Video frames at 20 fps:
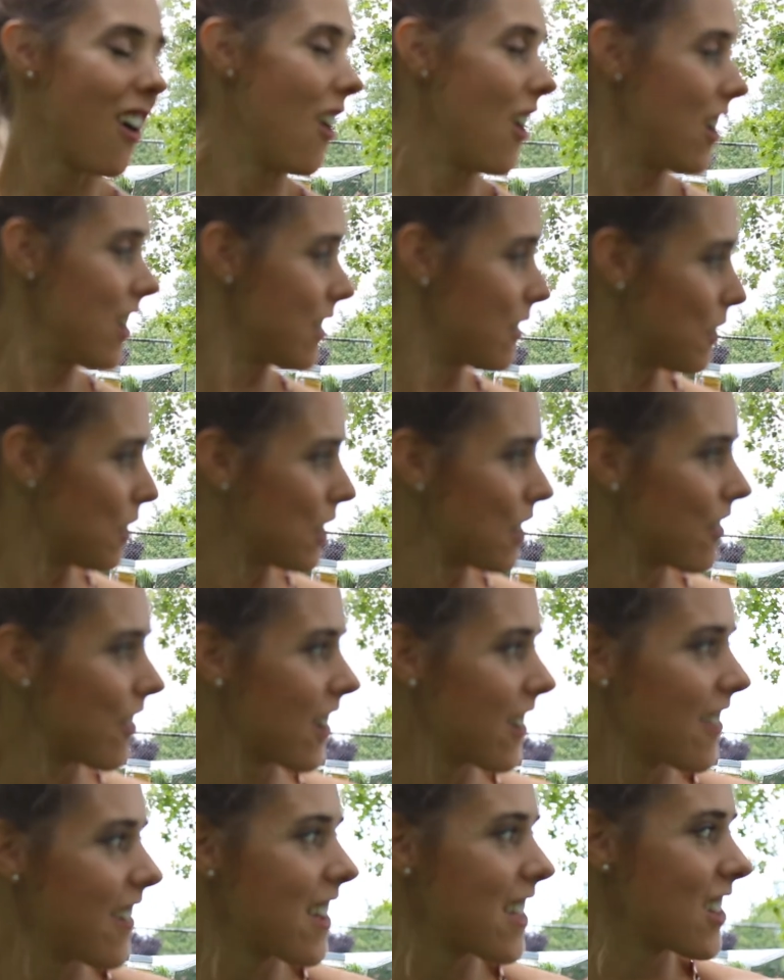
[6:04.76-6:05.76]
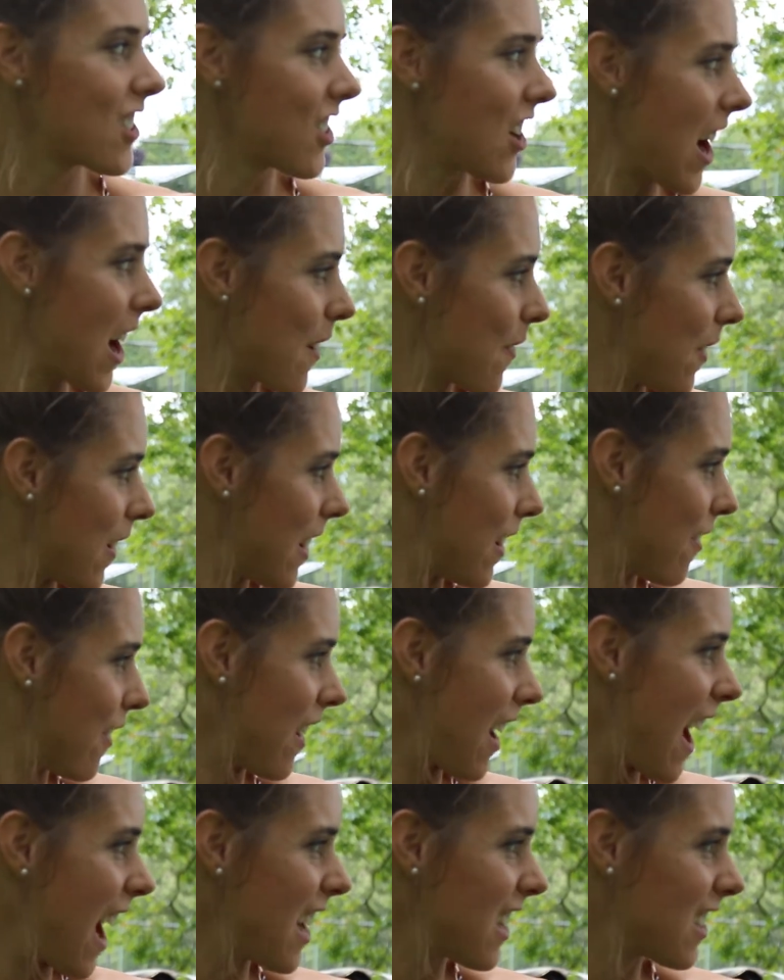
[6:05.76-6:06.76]
kind of want to run around the track, but if
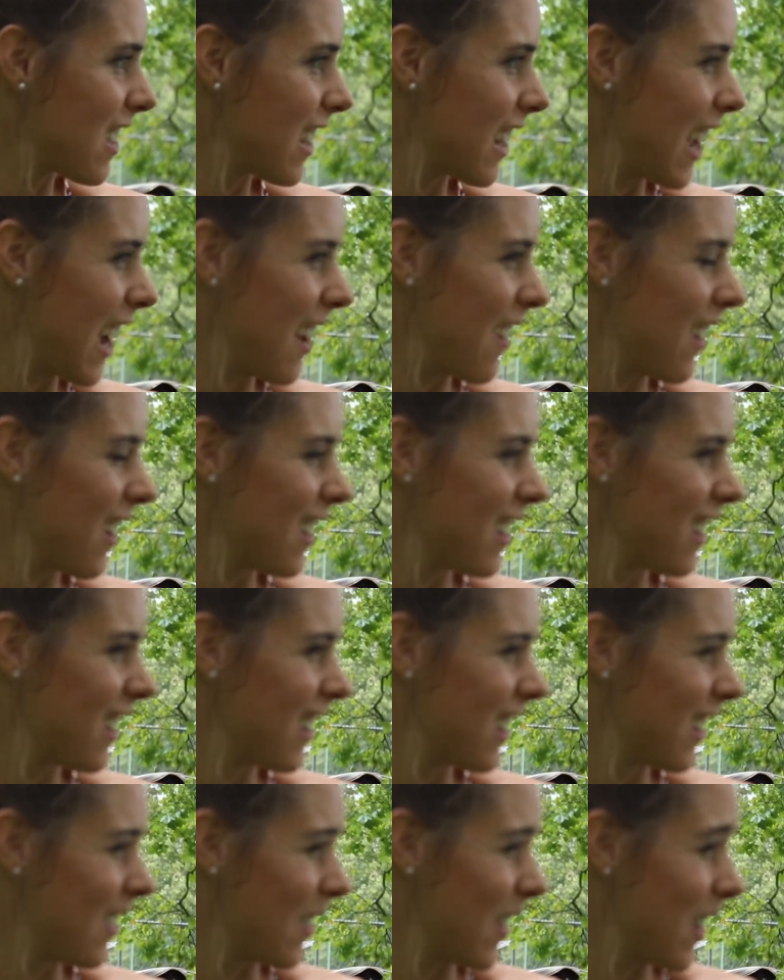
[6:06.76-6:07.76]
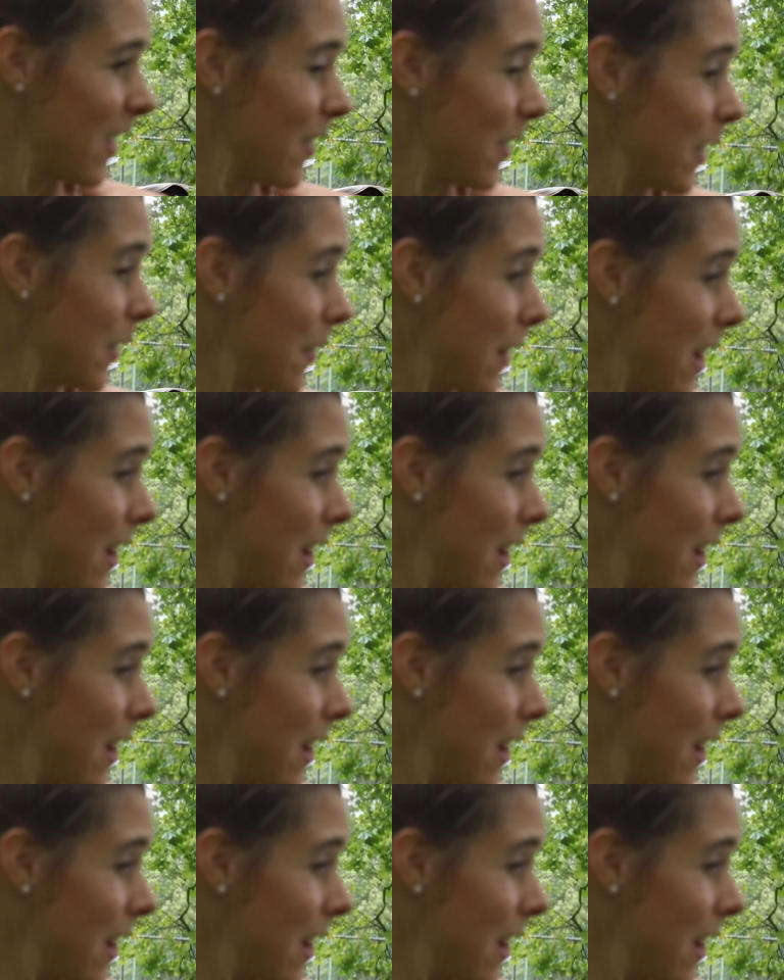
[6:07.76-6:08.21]
it actually came, I don't know, maybe,